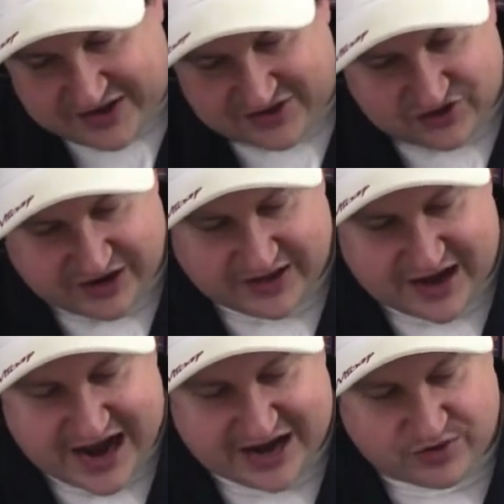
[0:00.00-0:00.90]
during the
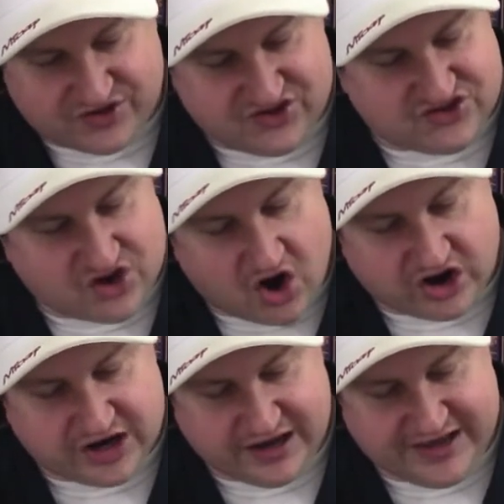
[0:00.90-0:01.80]
night it was
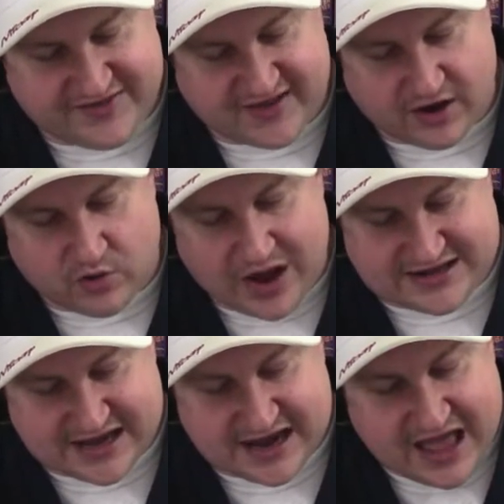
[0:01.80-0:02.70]
starkly
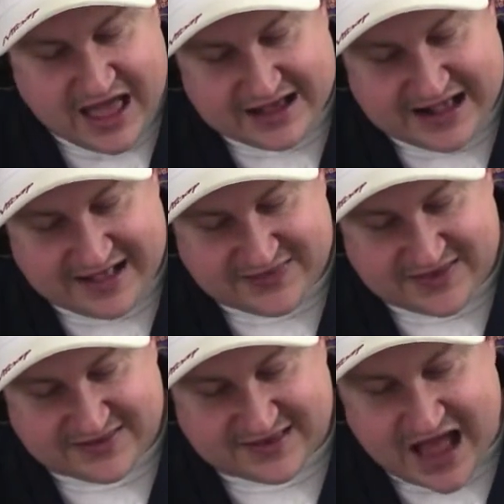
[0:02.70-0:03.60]
silhouetted against the
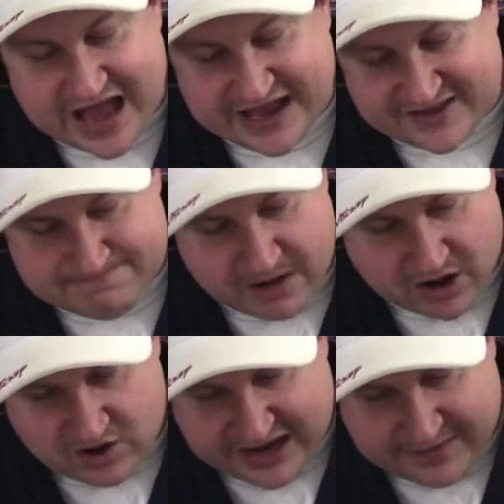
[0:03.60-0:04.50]
sky as burning